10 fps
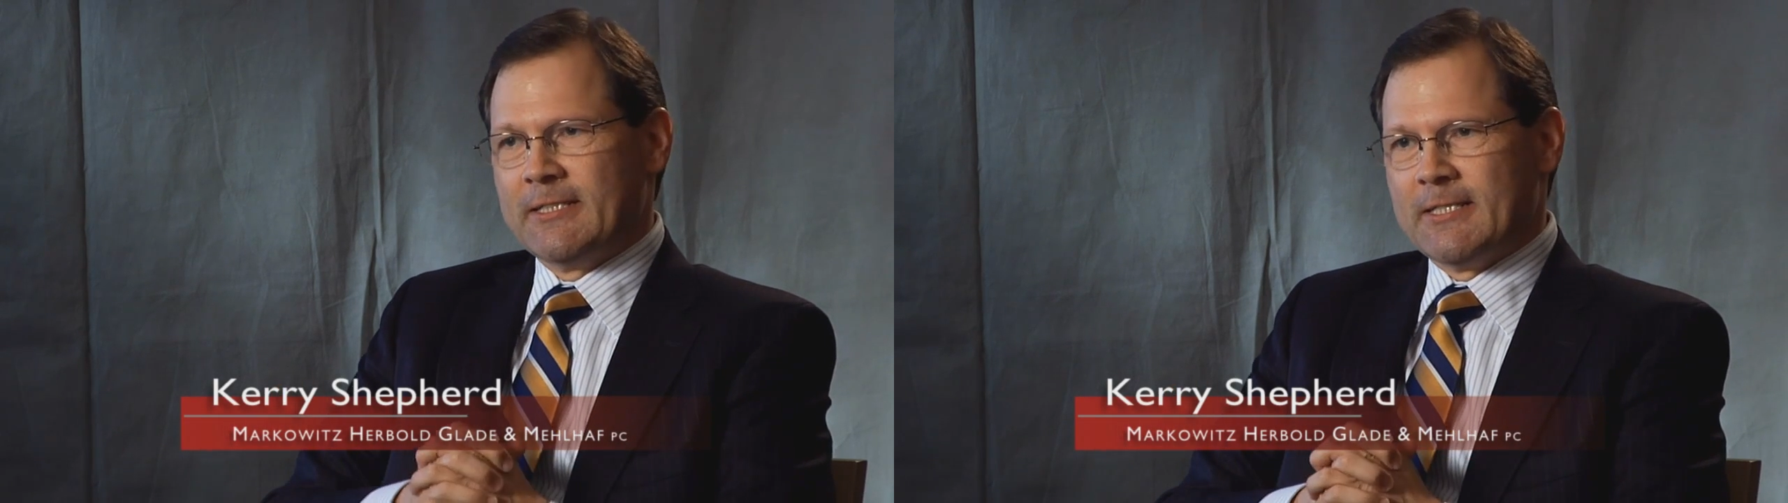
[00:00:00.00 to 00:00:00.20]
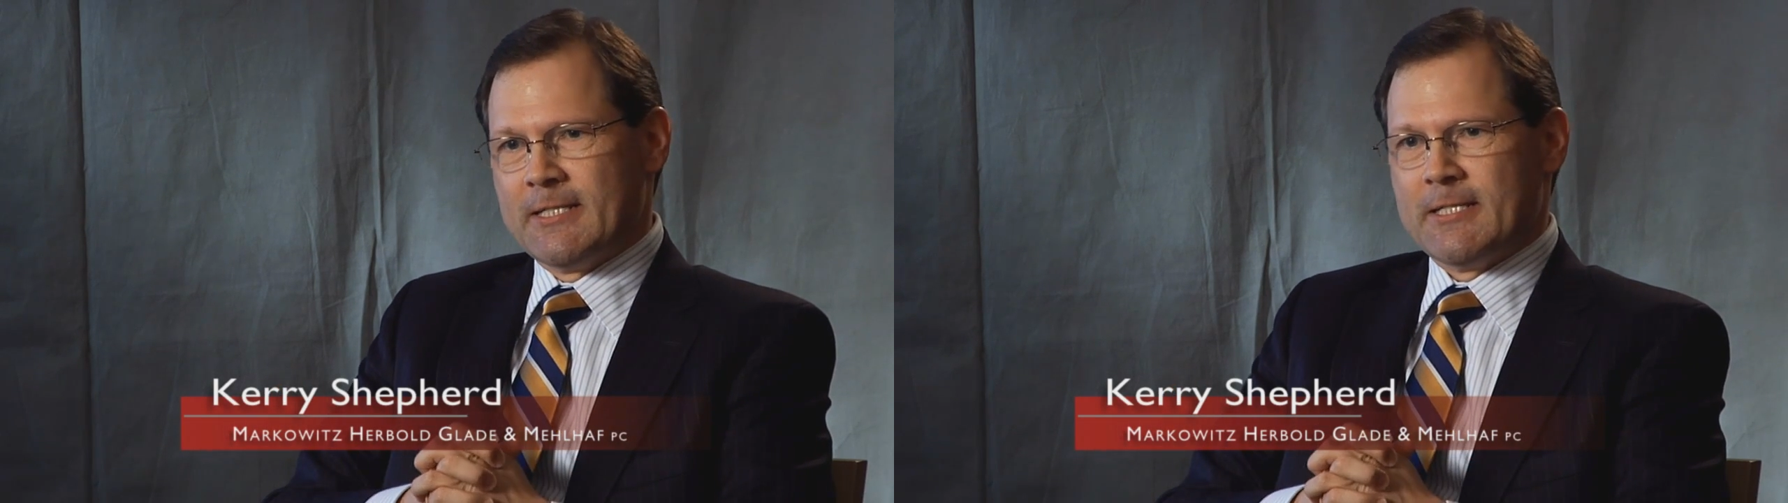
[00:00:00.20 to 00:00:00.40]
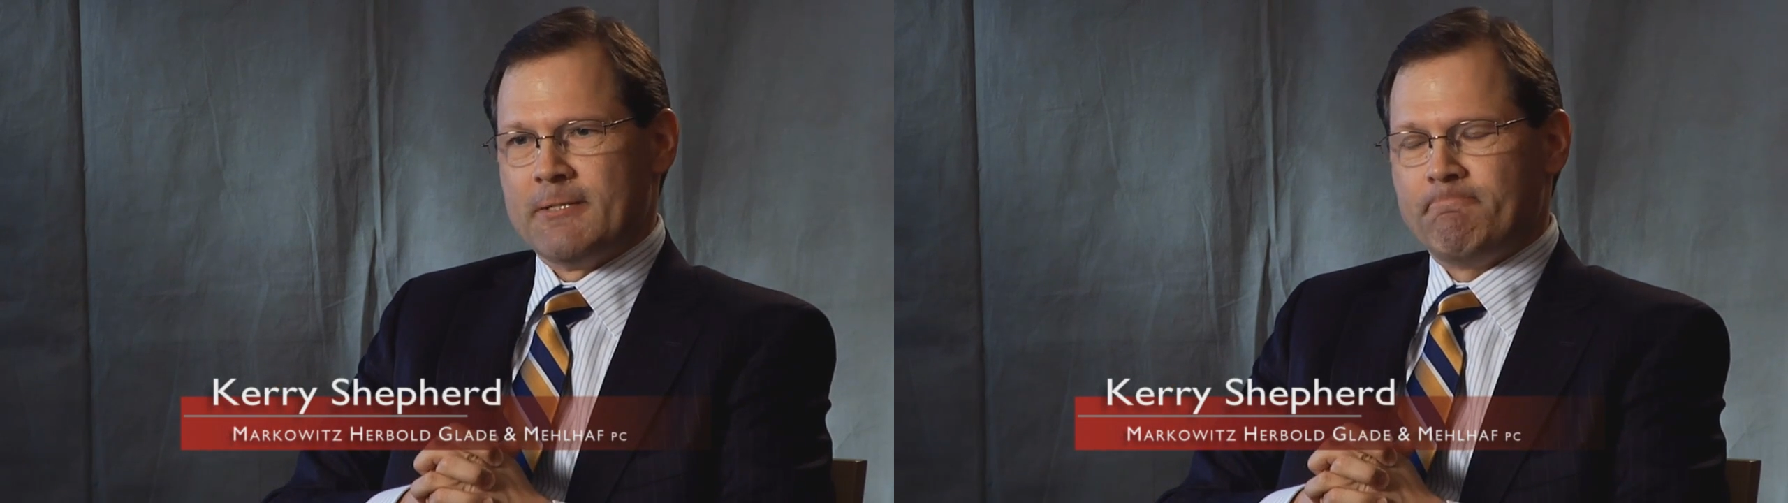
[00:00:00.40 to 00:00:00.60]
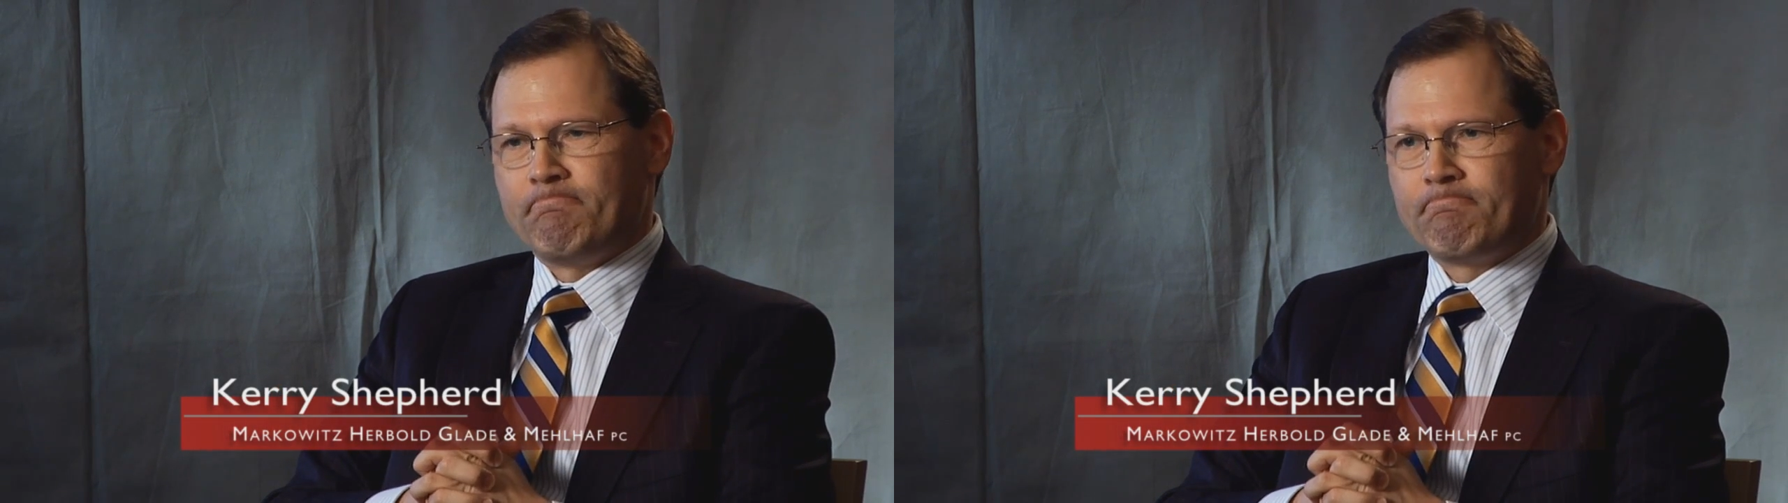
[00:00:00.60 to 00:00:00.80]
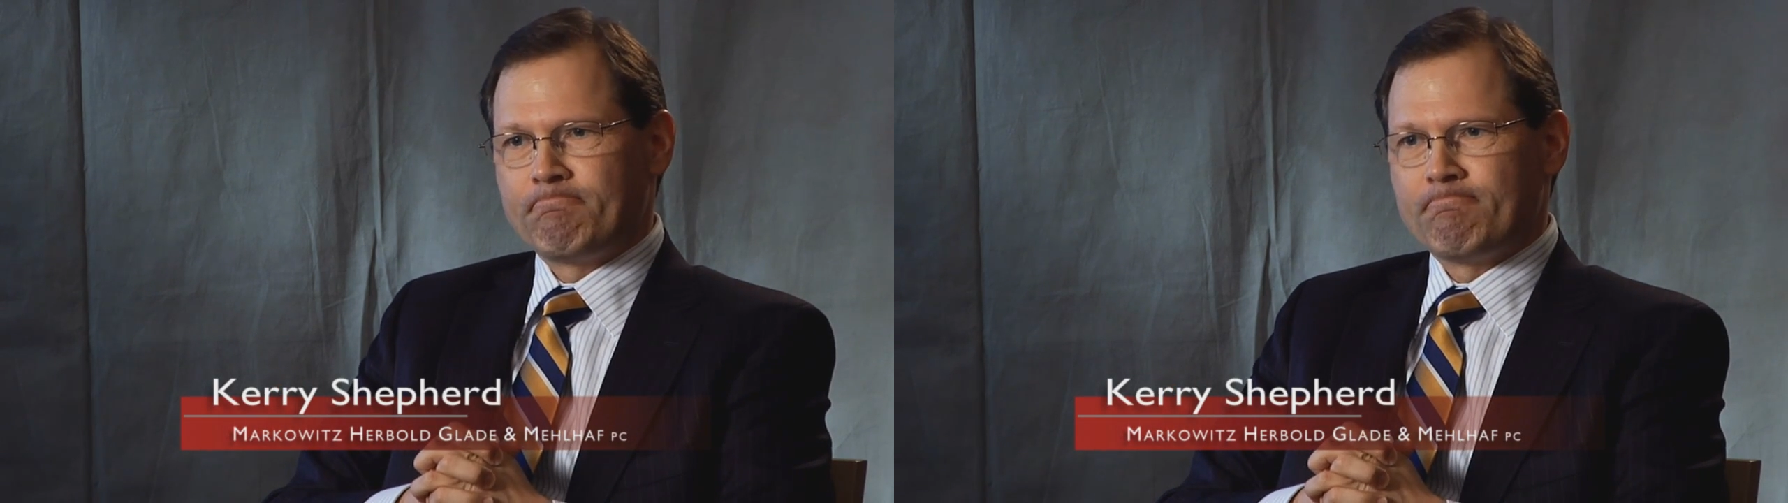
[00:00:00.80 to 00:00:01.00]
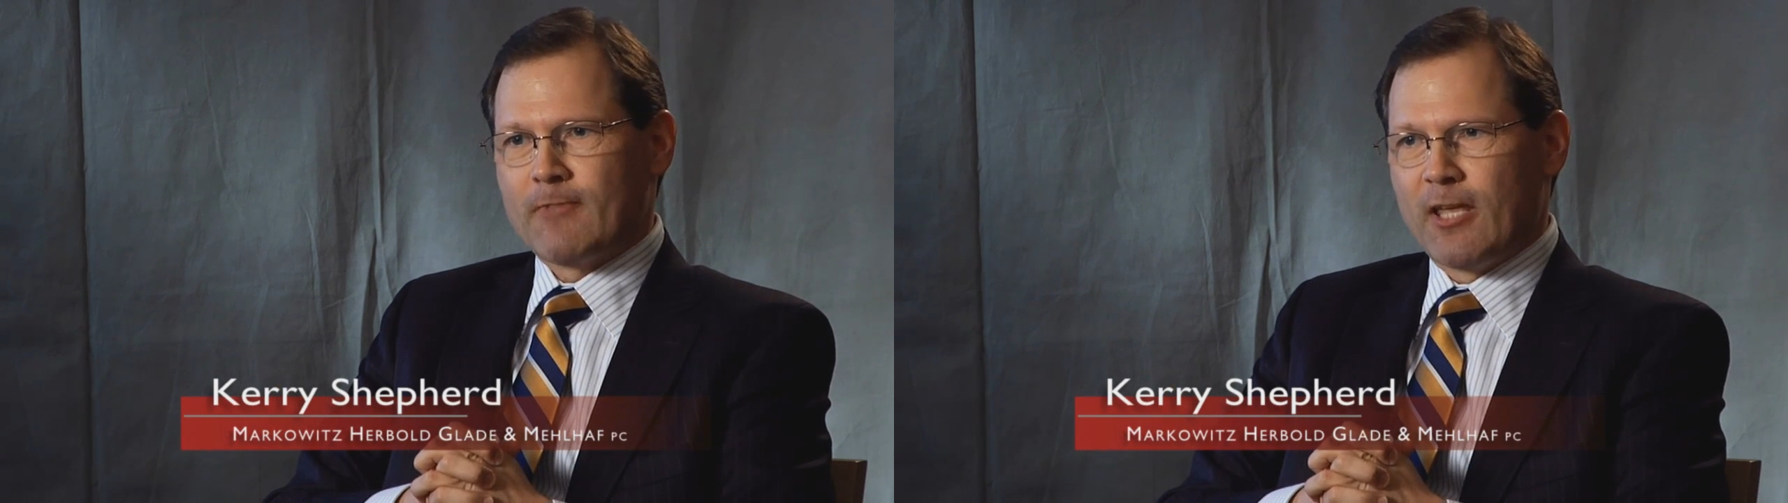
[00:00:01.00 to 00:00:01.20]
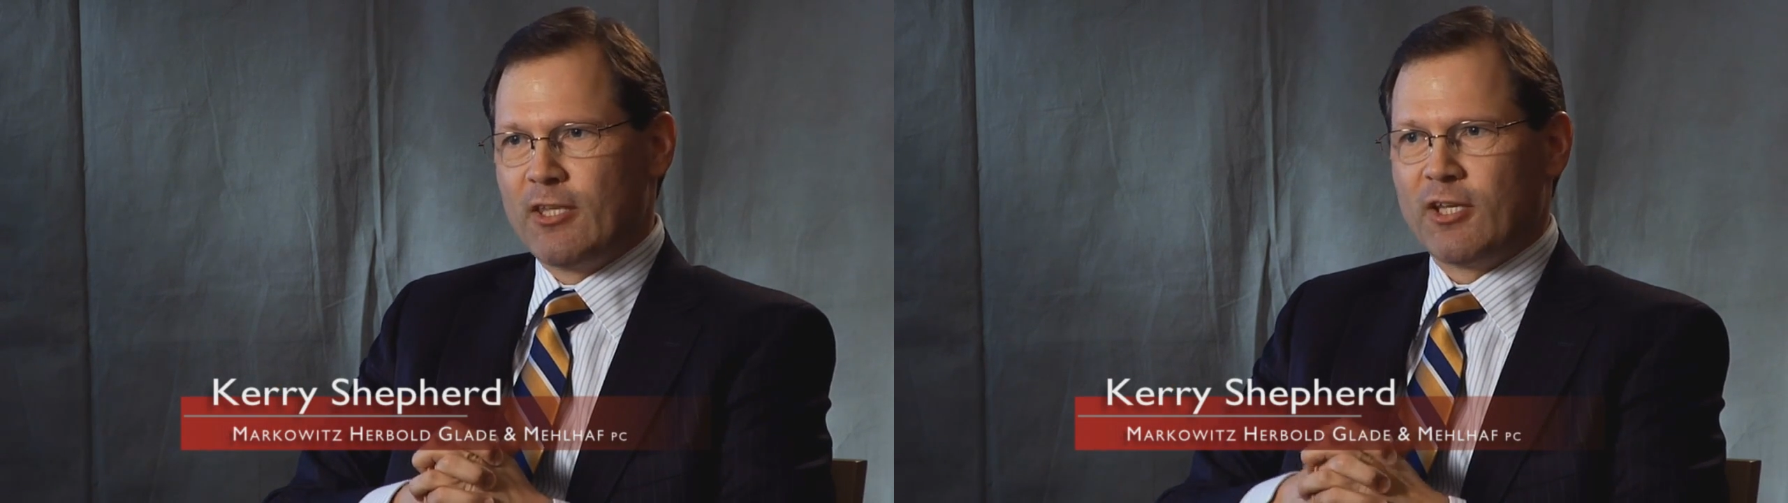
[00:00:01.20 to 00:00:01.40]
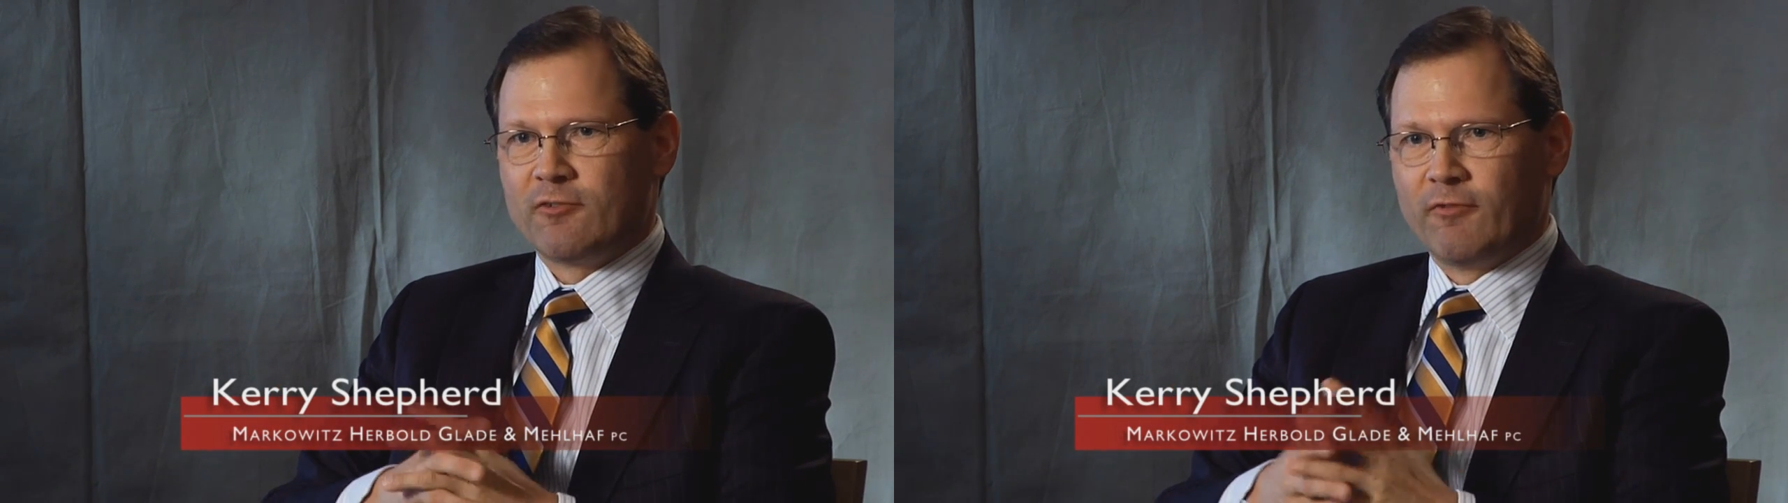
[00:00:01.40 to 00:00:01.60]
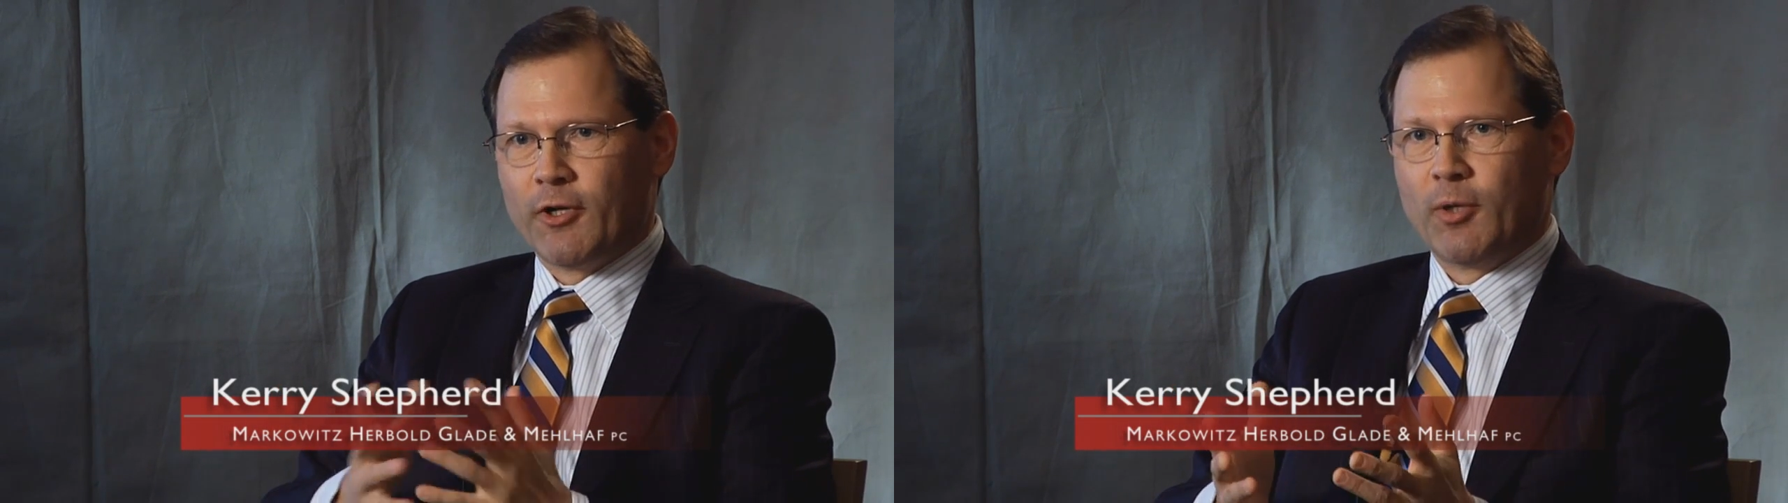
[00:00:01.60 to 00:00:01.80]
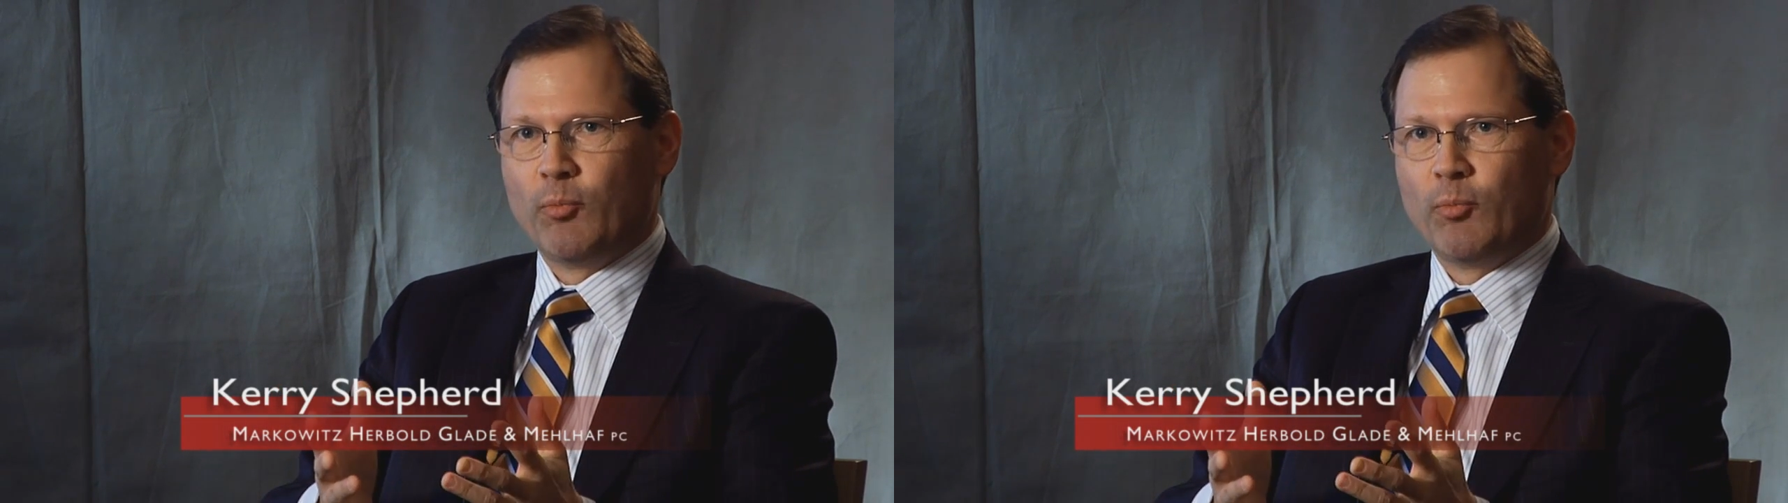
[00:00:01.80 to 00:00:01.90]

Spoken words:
I think it's very